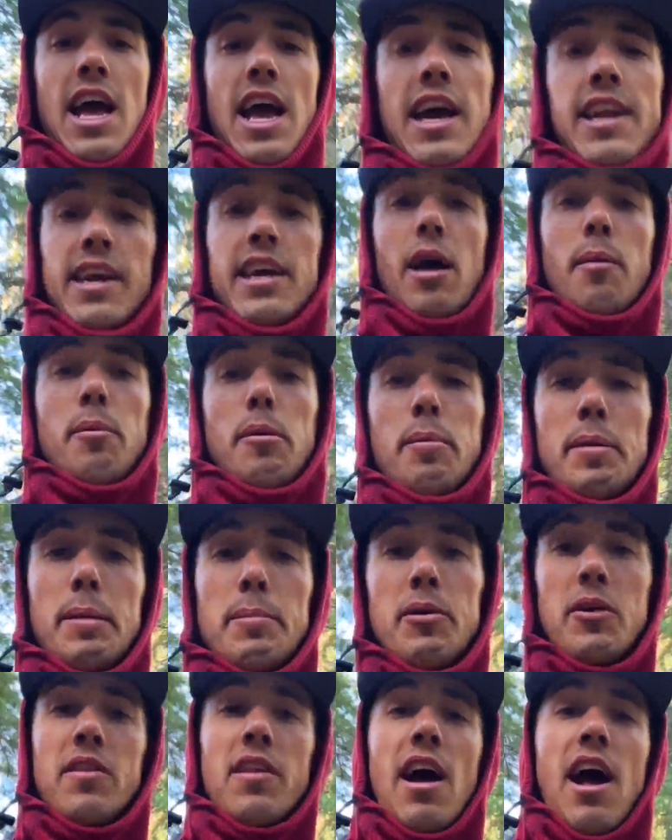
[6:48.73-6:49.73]
And a couple
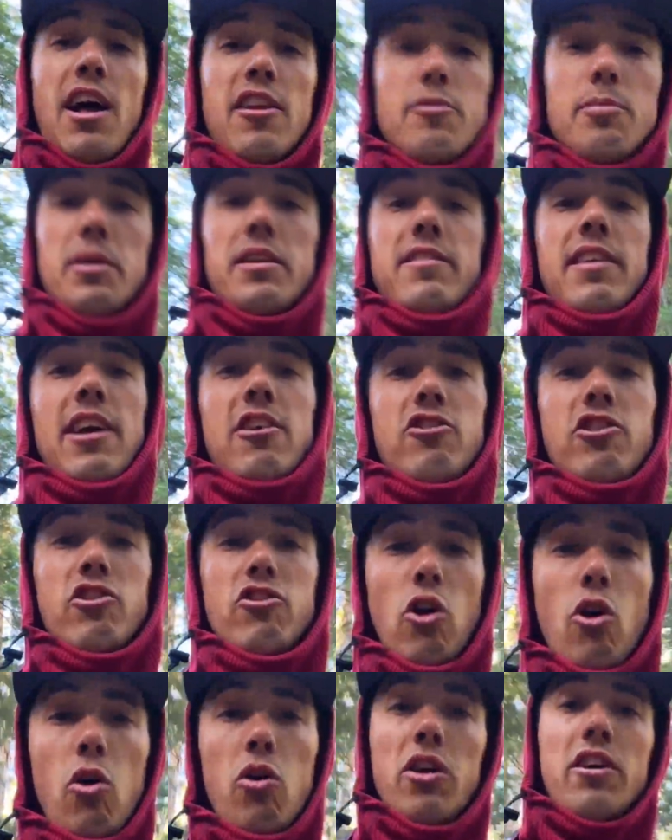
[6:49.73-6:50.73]
people in the hot springs actually
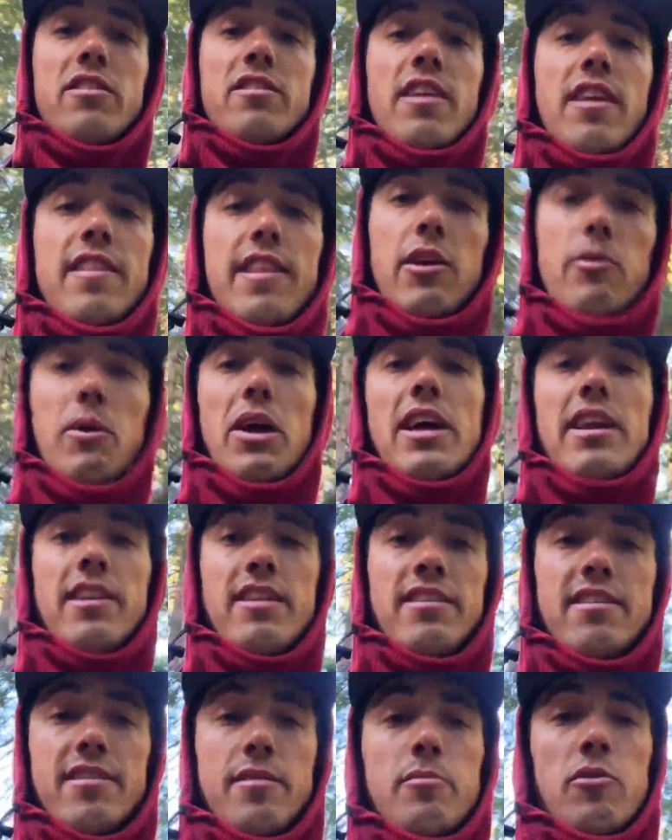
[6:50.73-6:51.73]
told us that they ran into
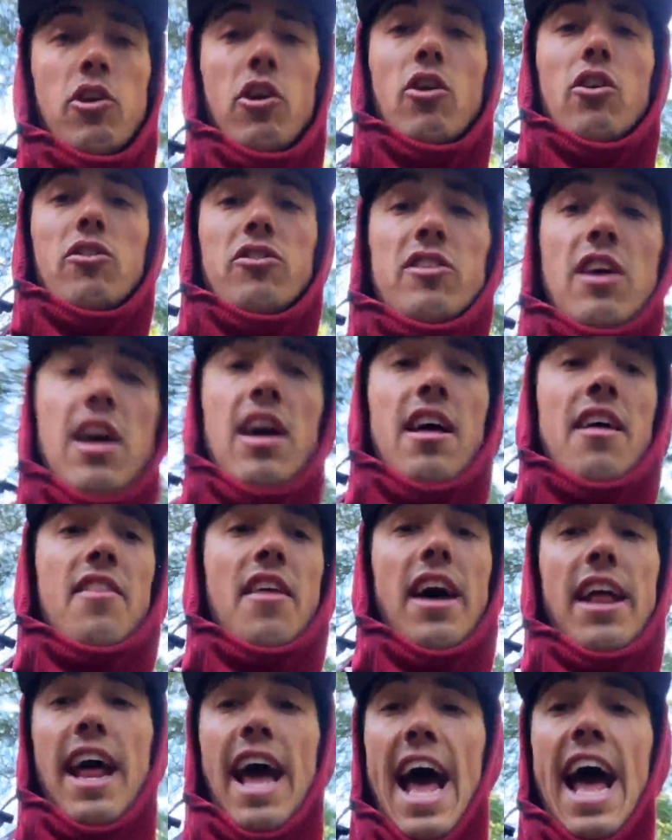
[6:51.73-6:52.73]
some girls
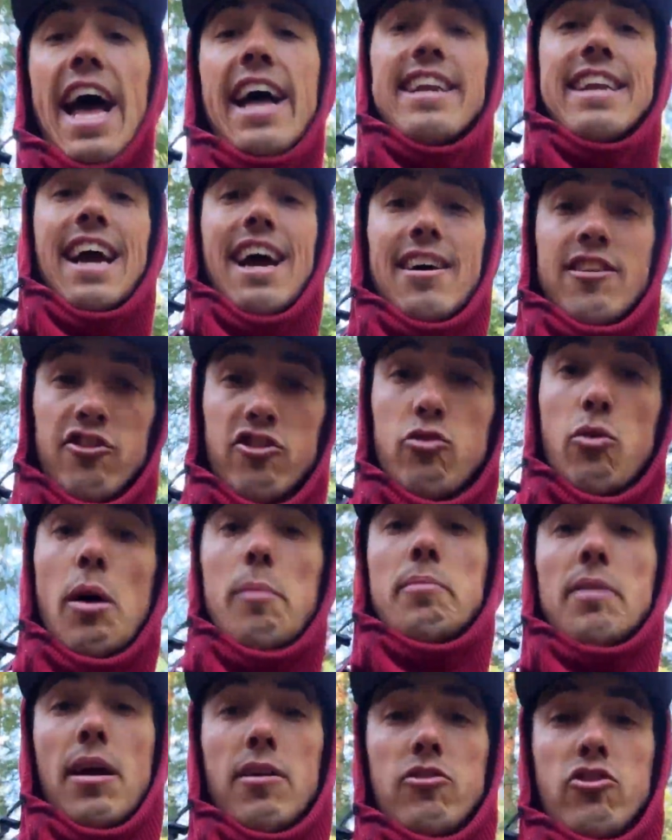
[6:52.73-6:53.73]
that had gotten swept
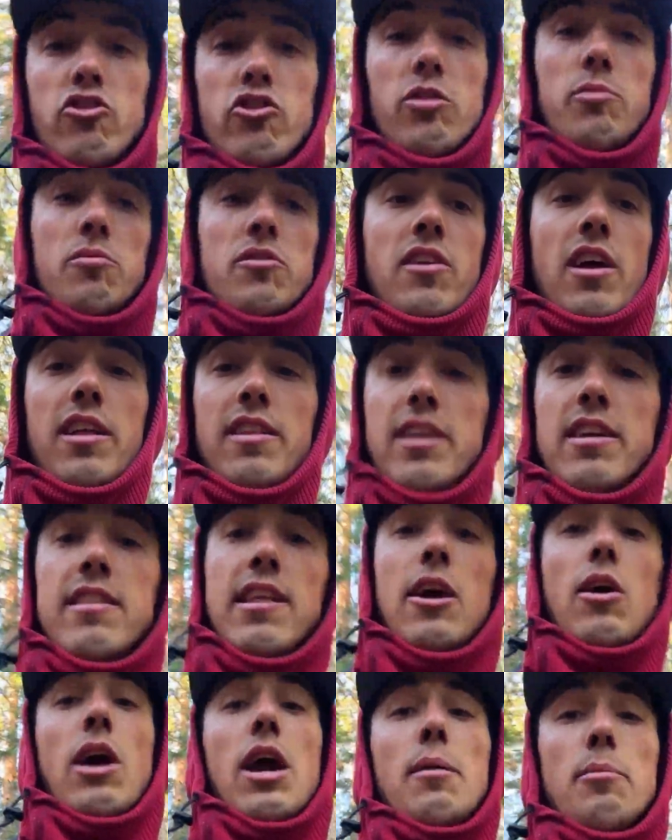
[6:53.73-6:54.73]
downstream slightly.
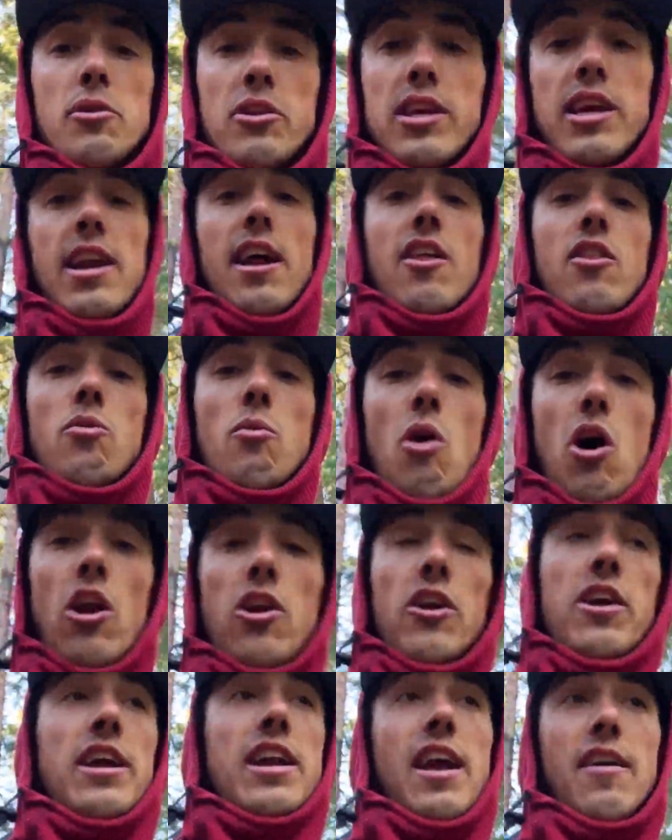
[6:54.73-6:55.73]
They were able to get out of the
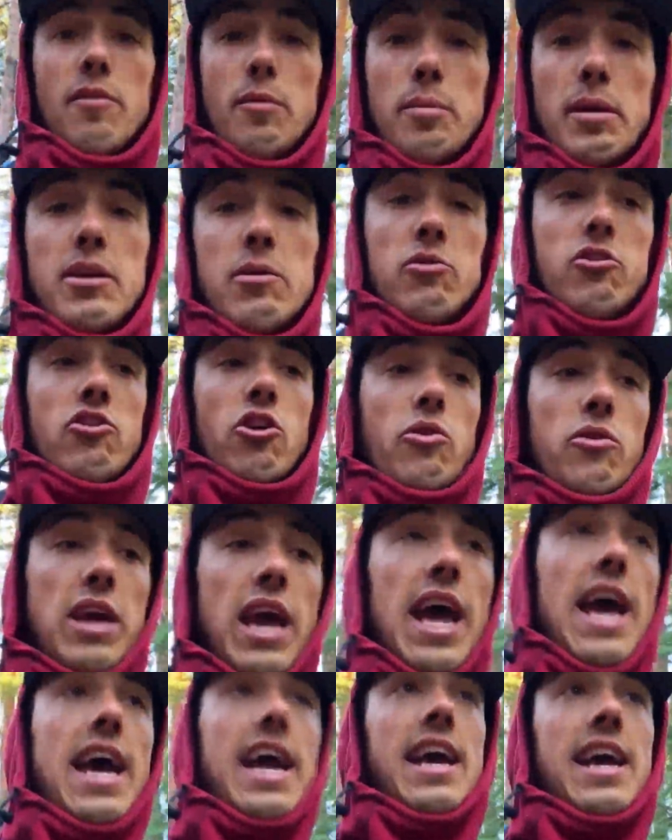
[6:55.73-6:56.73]
water and everybody was
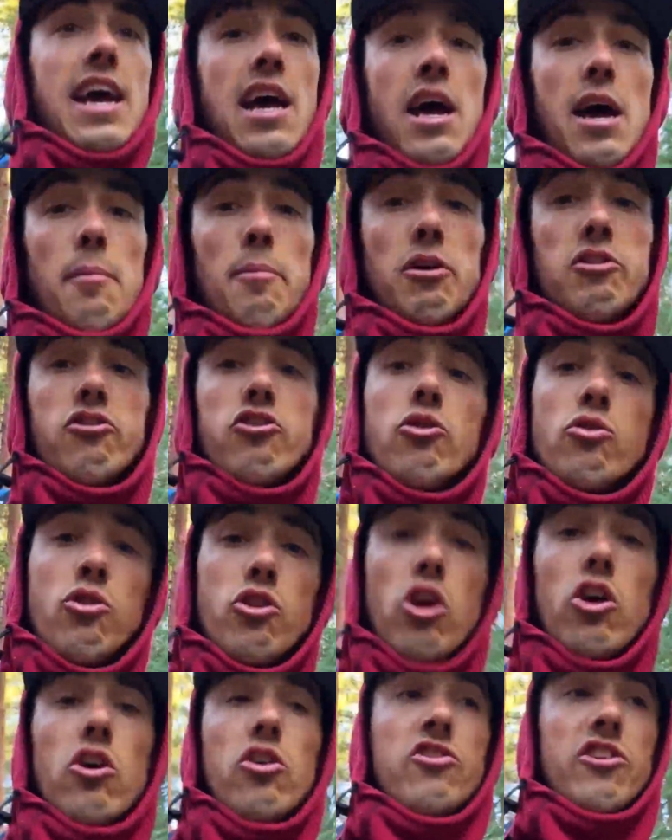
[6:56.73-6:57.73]
okay, but 2
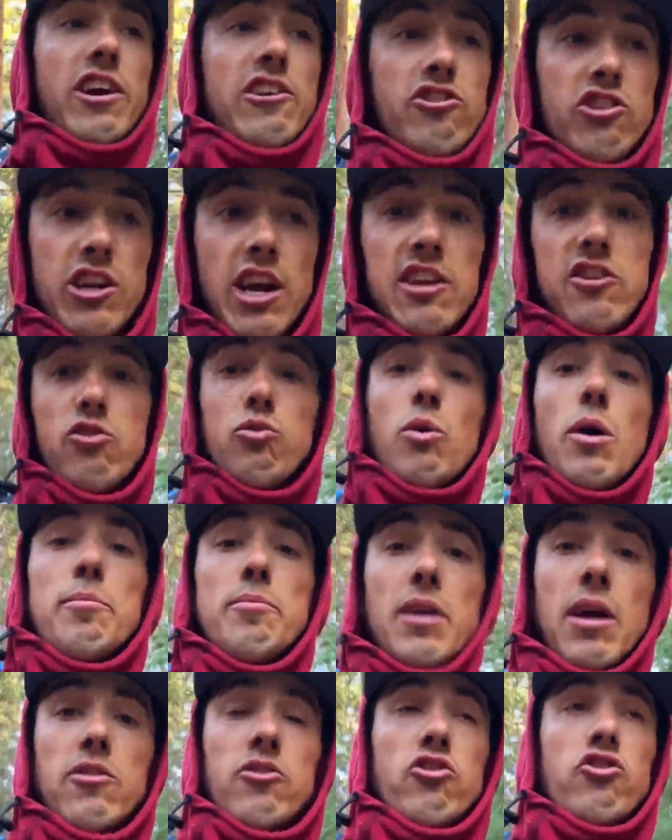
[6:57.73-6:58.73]
girls actually got swept
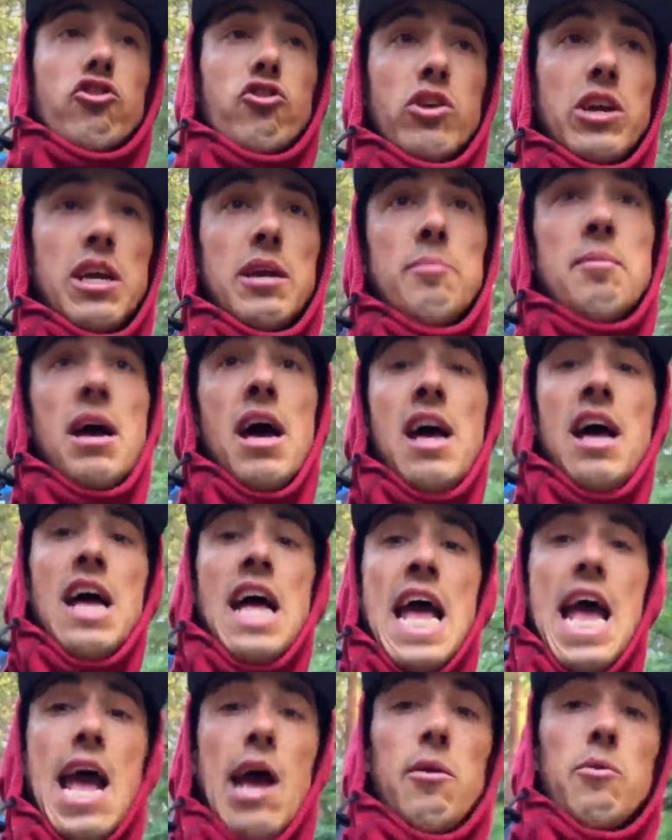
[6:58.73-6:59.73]
downstream
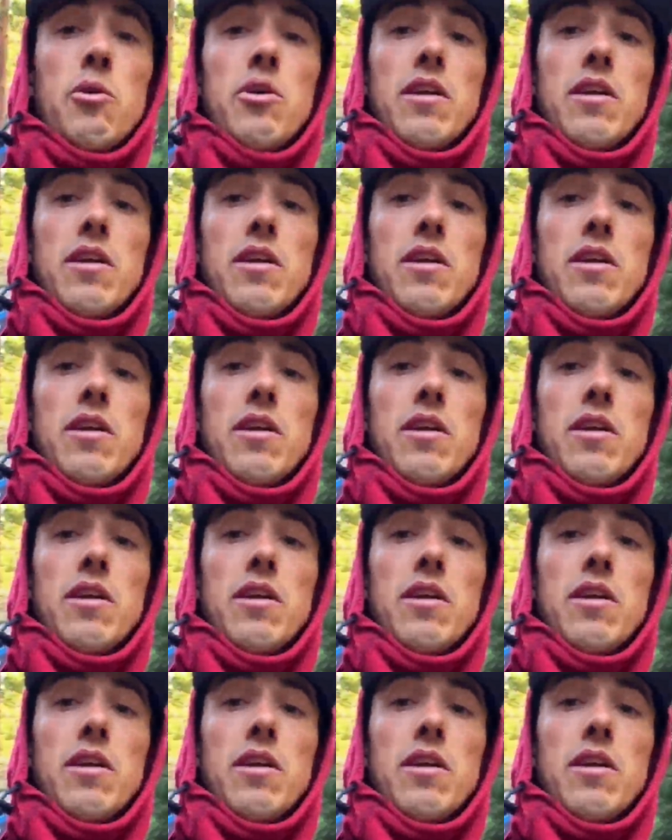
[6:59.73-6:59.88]
and were